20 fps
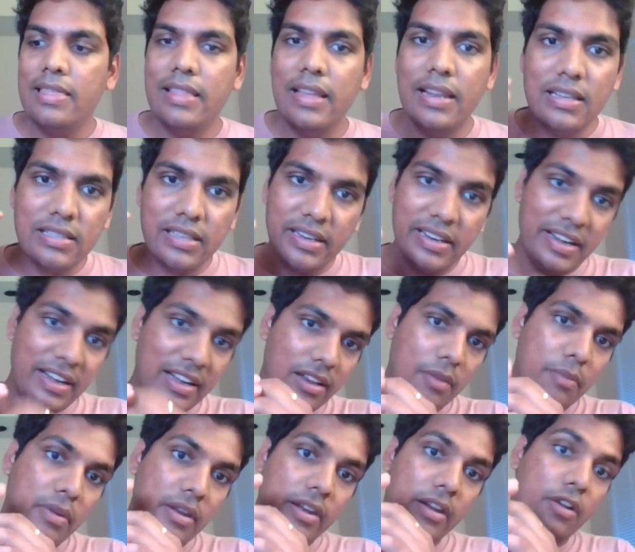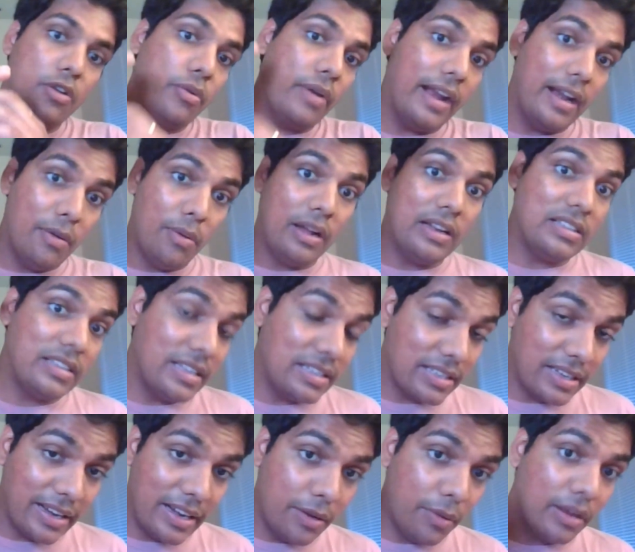there is an intermediate to advanced. There's
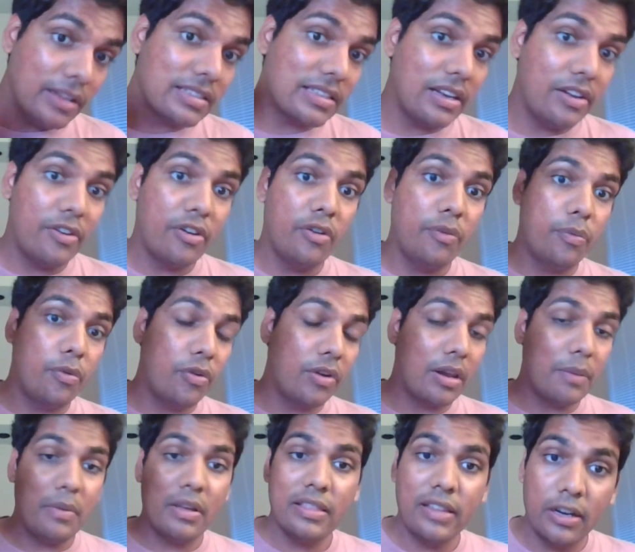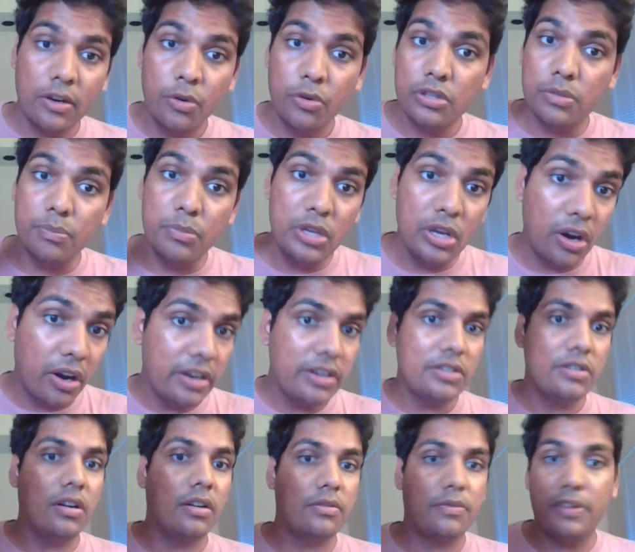an advanced level of programming that goes beyond
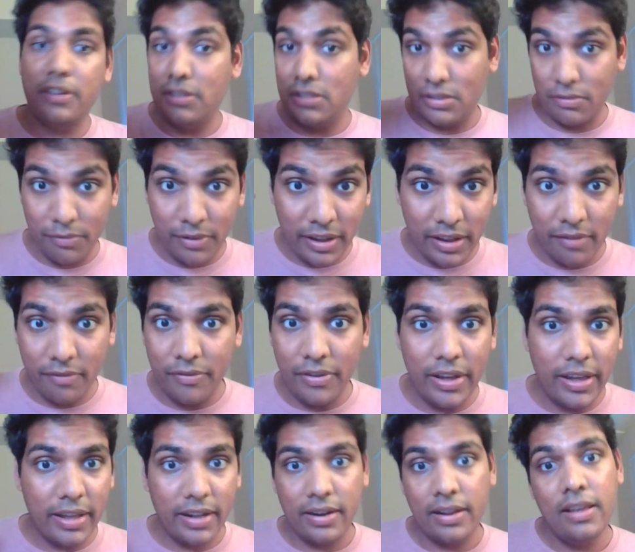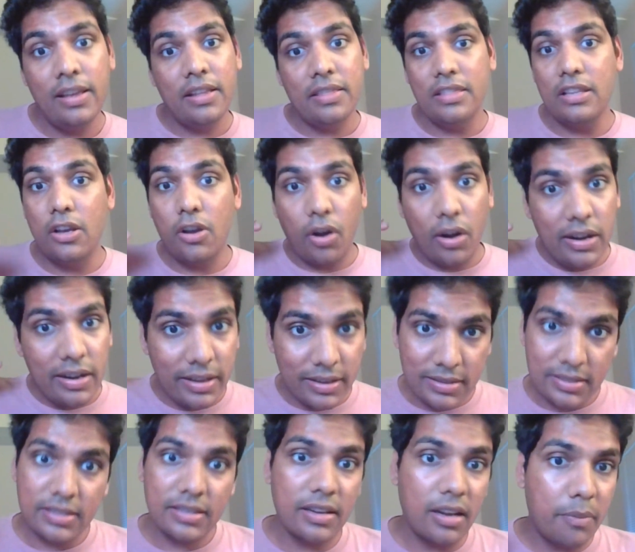jobs, where the
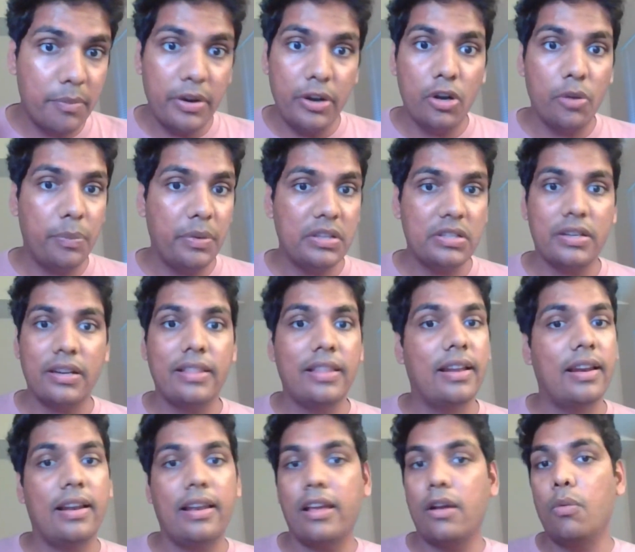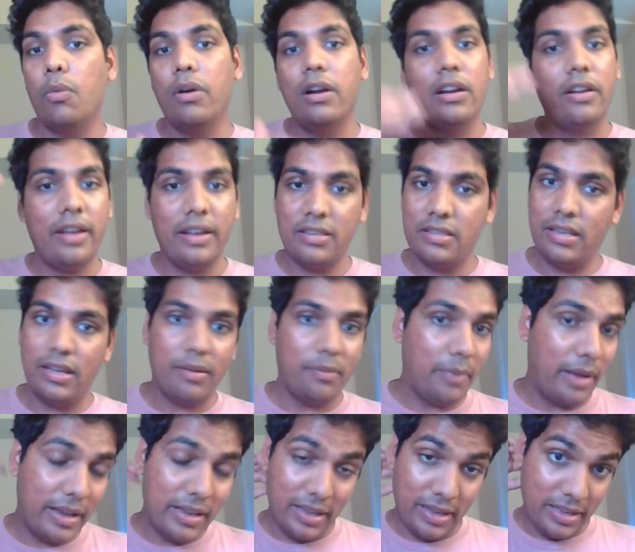contests come into picture. There are like World ACM,
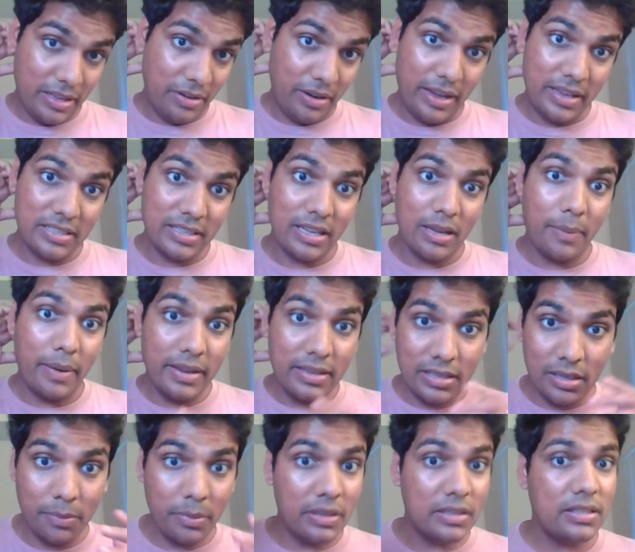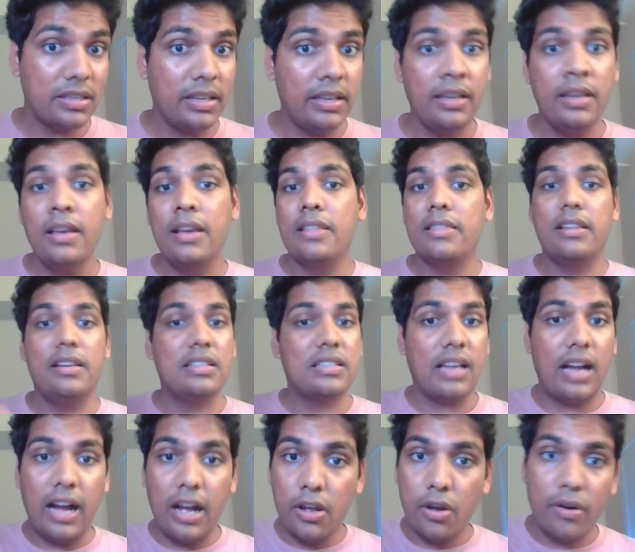ICM, ICPC, there is
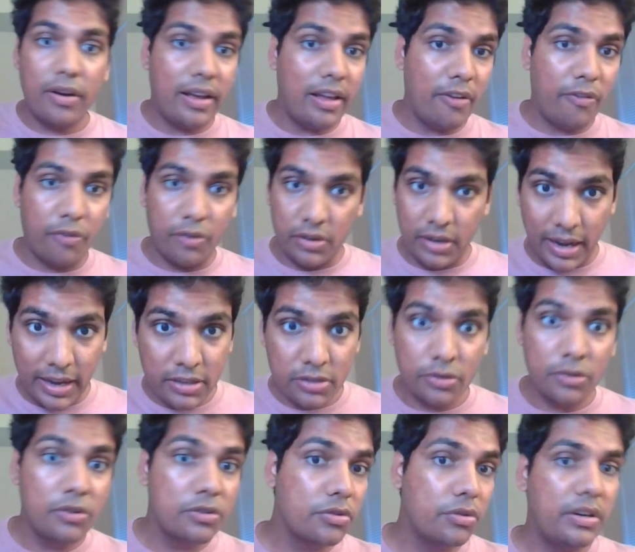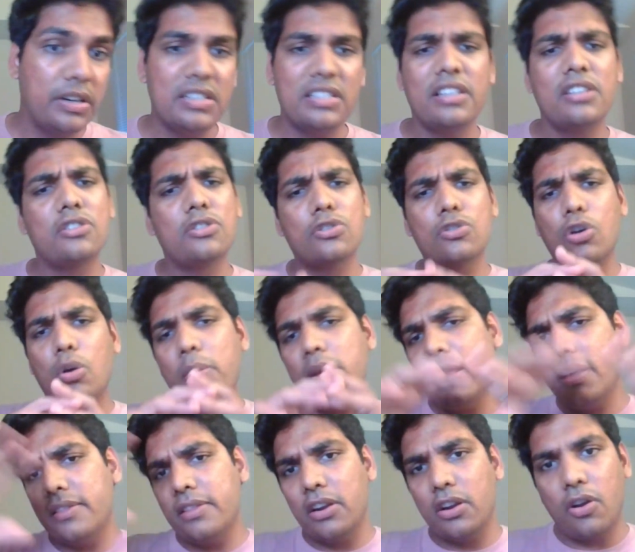IOI for high school students. There's so many
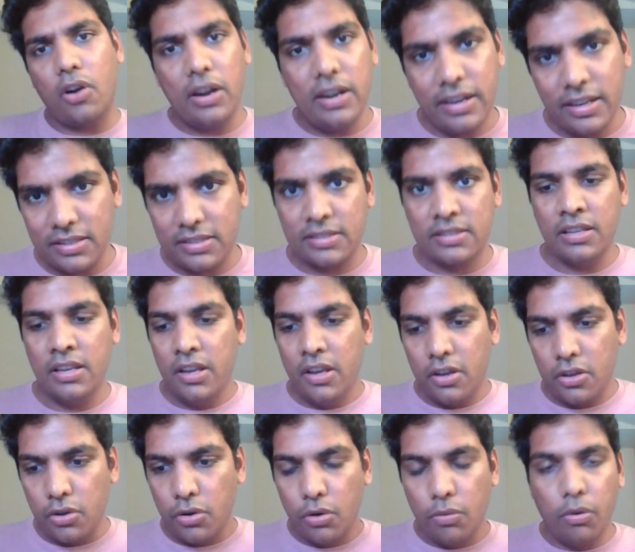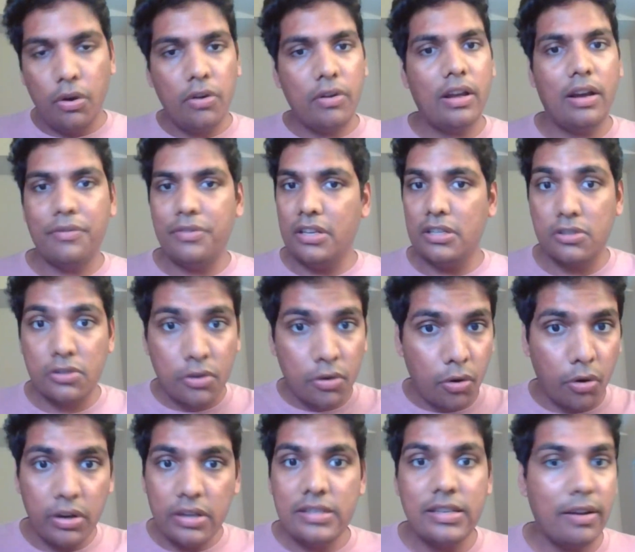other contests you'd want to have. There is
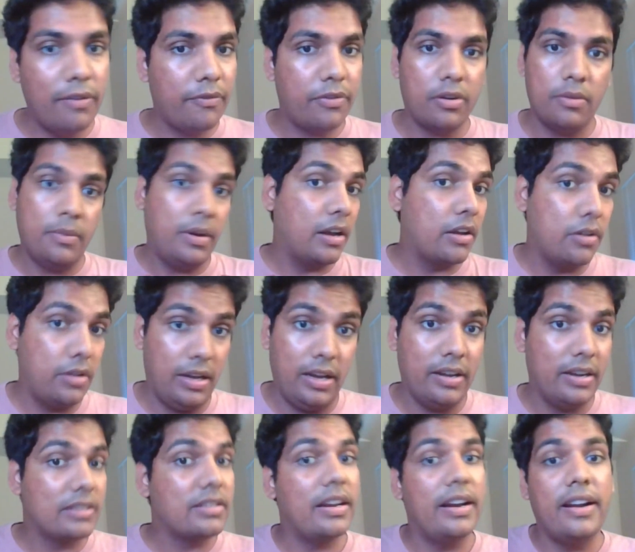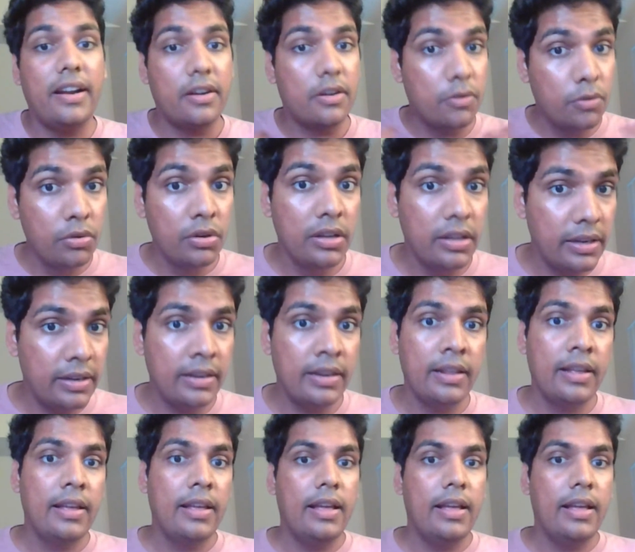Comejam from our side at Google.